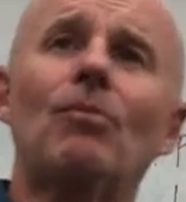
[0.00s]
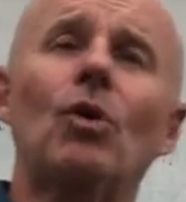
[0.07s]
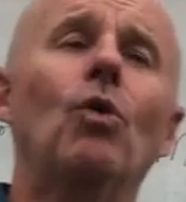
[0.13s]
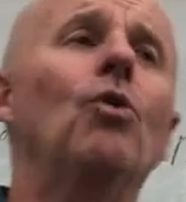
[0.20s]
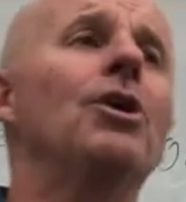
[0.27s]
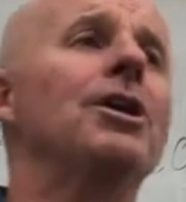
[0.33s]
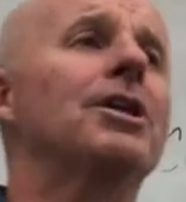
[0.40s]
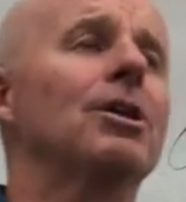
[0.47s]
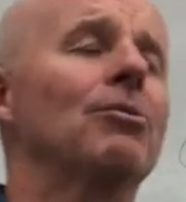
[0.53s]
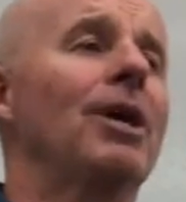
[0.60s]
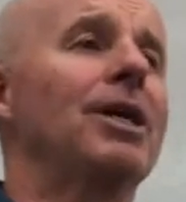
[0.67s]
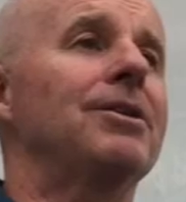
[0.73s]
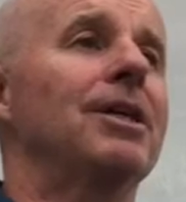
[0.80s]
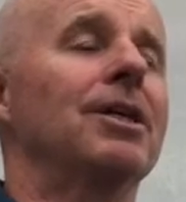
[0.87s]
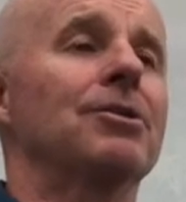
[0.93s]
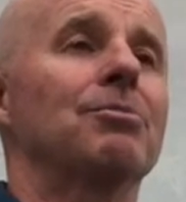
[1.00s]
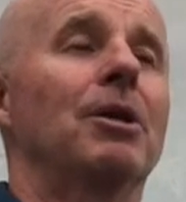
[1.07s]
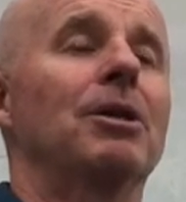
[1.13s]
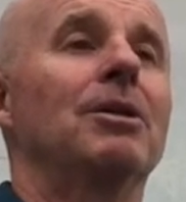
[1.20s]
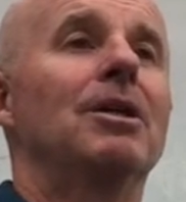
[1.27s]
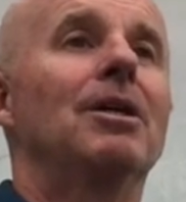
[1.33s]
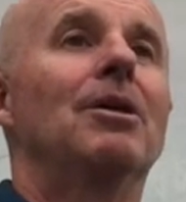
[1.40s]
Or you can write things,
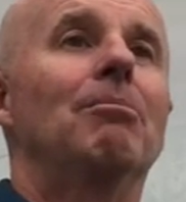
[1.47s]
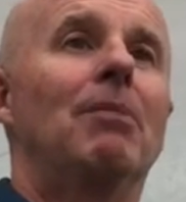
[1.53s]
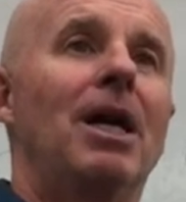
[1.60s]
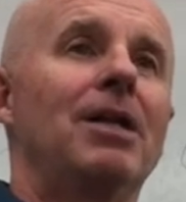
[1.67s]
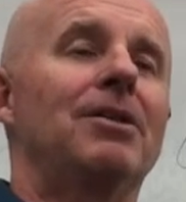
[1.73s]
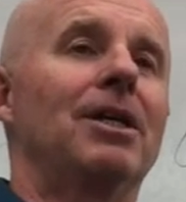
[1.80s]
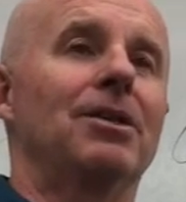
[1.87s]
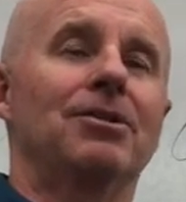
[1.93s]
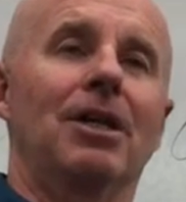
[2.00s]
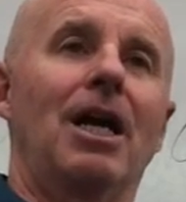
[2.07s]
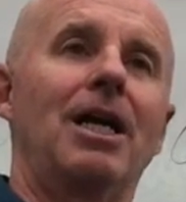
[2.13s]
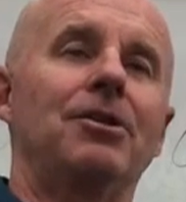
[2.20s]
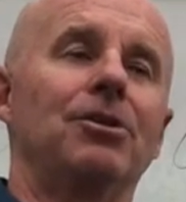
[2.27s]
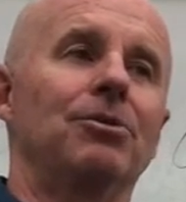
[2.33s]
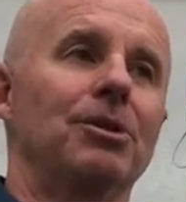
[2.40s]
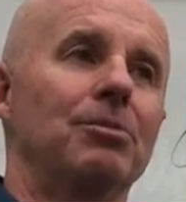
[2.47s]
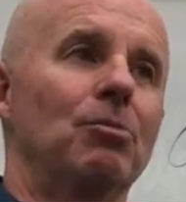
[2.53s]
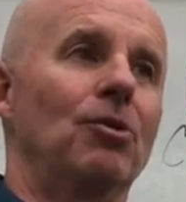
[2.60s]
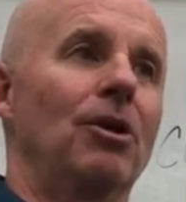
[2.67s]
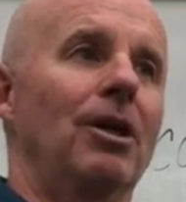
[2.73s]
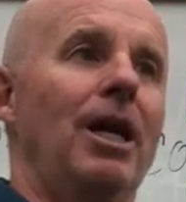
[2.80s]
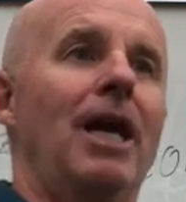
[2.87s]
but my things that I do is
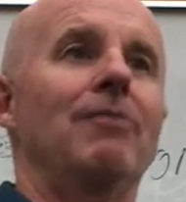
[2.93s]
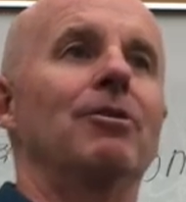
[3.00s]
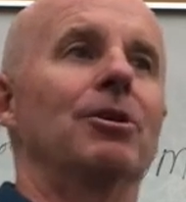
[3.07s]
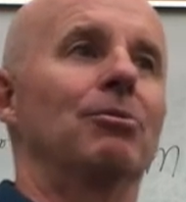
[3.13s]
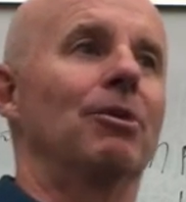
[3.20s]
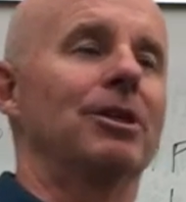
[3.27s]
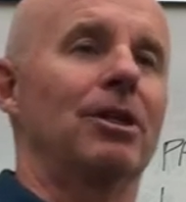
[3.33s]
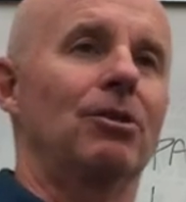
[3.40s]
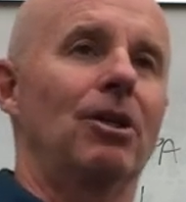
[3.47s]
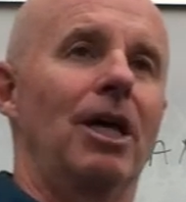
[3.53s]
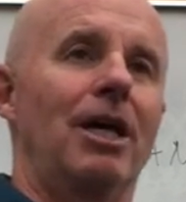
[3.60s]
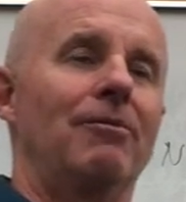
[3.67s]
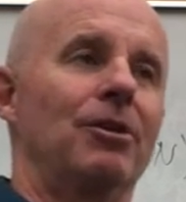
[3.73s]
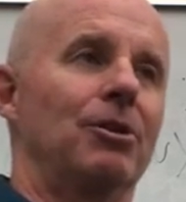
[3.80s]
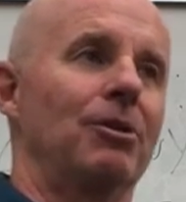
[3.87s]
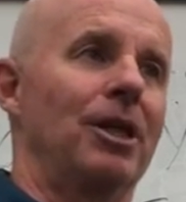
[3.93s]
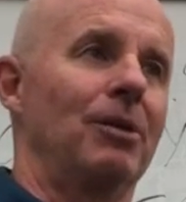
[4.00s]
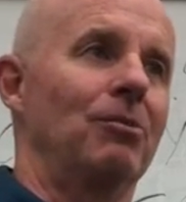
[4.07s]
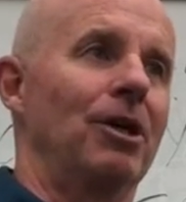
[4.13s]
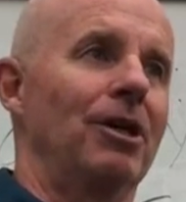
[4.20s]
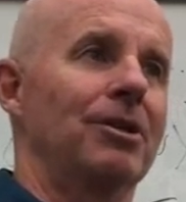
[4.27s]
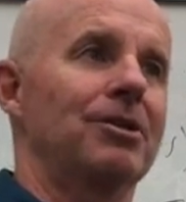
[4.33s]
more what they call
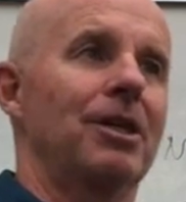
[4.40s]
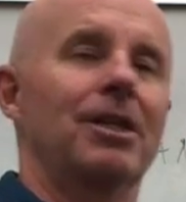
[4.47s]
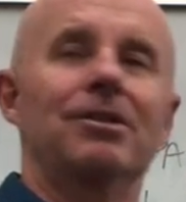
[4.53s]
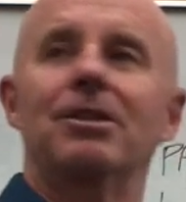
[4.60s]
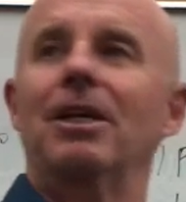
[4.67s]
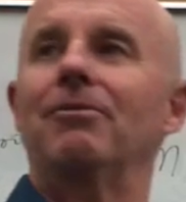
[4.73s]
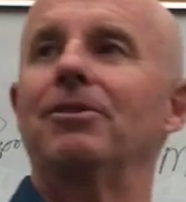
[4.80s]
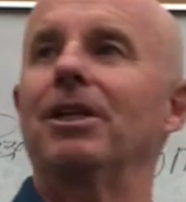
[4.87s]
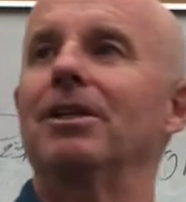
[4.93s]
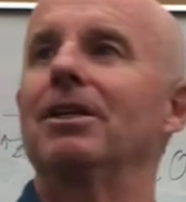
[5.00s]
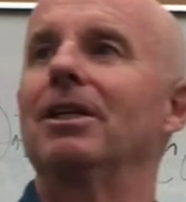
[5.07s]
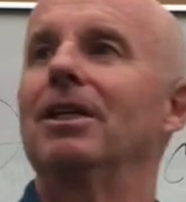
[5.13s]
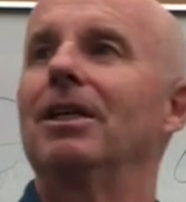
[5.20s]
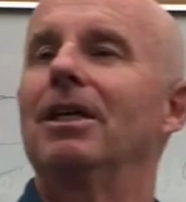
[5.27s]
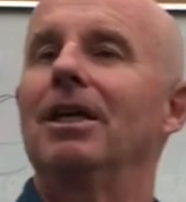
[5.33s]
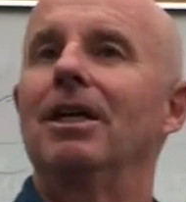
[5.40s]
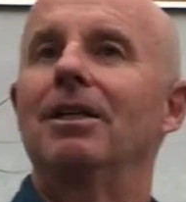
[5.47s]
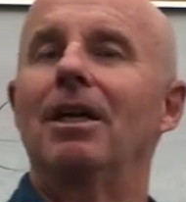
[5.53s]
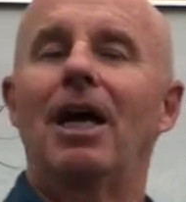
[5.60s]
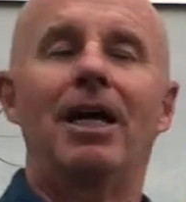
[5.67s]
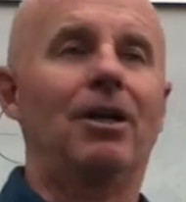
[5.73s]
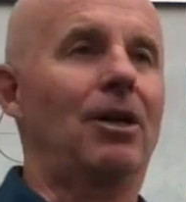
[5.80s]
evergreen, where it's like stuff that
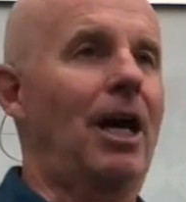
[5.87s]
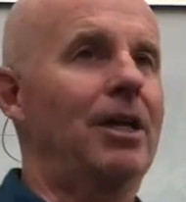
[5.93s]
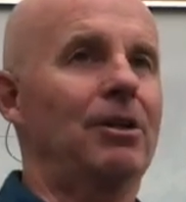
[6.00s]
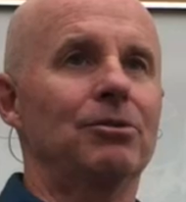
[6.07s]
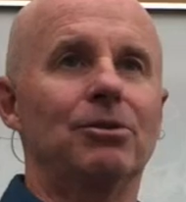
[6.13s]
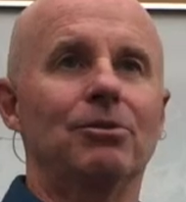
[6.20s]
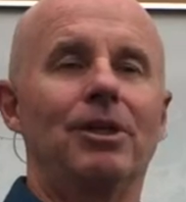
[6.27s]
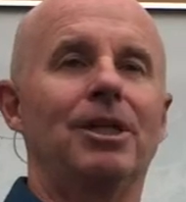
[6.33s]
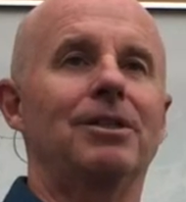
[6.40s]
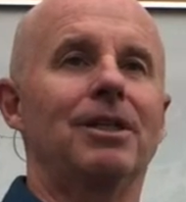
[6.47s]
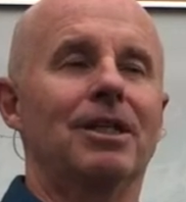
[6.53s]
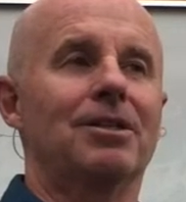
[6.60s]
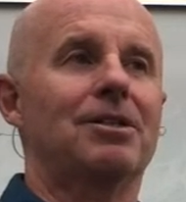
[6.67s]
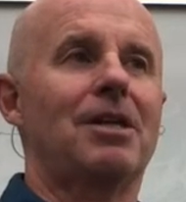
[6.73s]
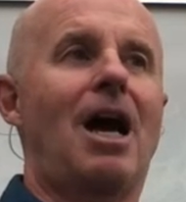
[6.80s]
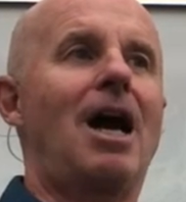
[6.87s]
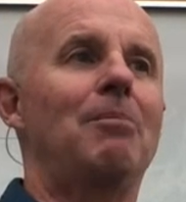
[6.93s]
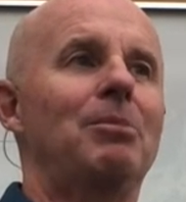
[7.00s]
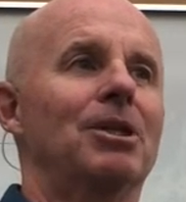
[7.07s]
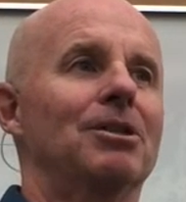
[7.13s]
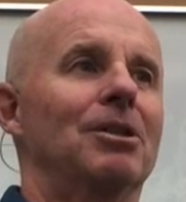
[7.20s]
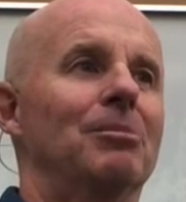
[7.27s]
I don't do anything that's
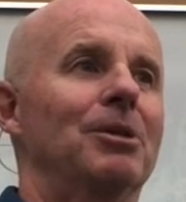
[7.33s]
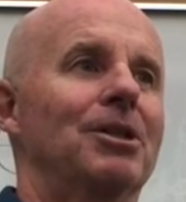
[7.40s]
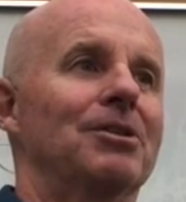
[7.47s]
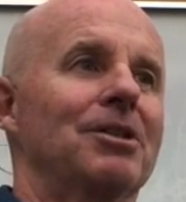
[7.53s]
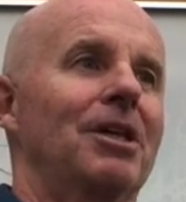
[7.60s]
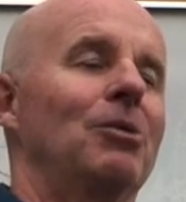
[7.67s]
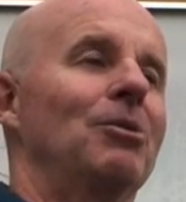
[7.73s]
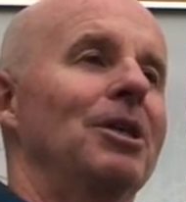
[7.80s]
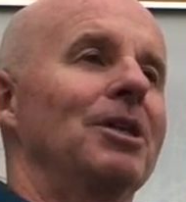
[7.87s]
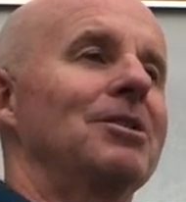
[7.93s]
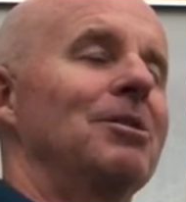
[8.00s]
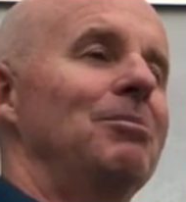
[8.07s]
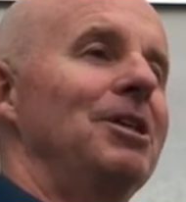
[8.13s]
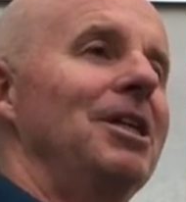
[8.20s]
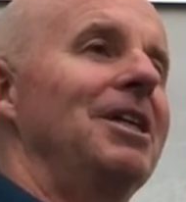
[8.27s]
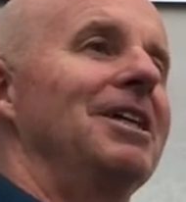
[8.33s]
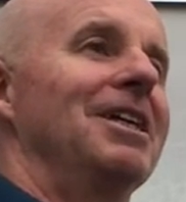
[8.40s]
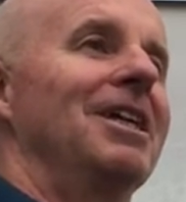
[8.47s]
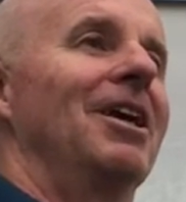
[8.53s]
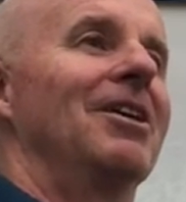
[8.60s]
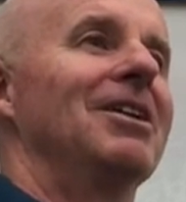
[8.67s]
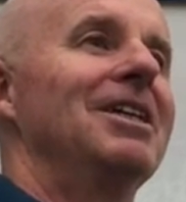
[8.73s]
topical because I don't want it to be,
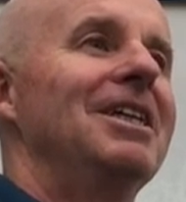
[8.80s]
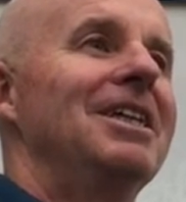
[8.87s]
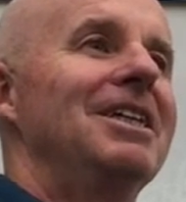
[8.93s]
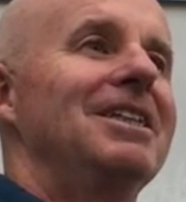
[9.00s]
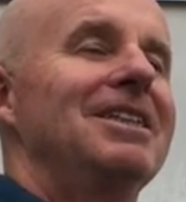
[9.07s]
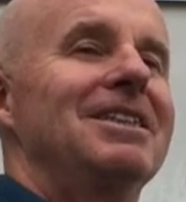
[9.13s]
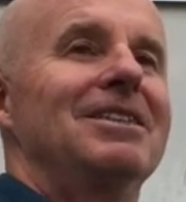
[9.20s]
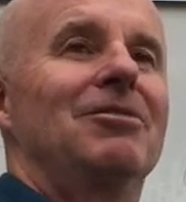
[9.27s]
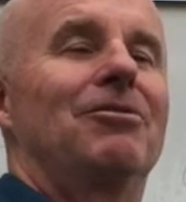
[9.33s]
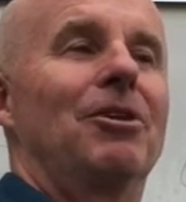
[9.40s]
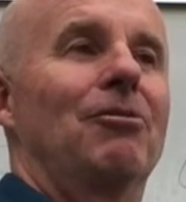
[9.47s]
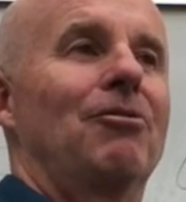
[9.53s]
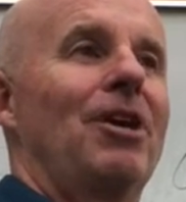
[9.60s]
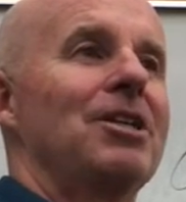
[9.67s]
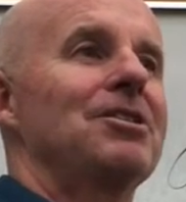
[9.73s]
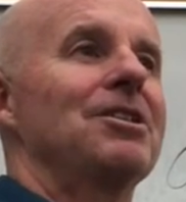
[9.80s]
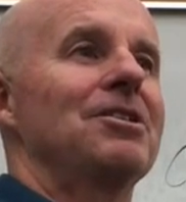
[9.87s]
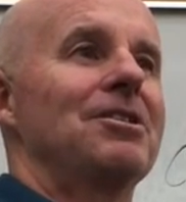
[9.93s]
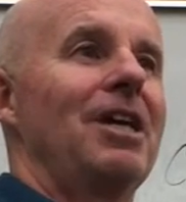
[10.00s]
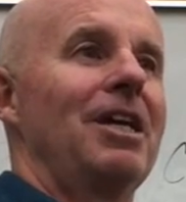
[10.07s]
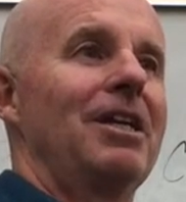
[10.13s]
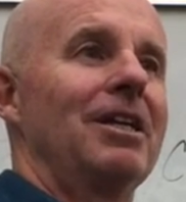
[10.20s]
the freshness
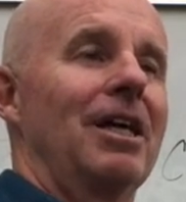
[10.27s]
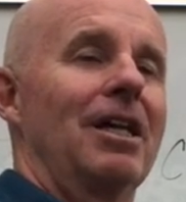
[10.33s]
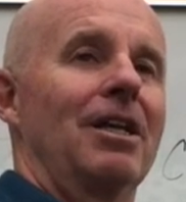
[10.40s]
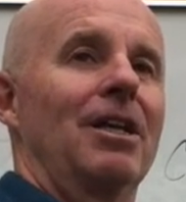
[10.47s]
dating on it.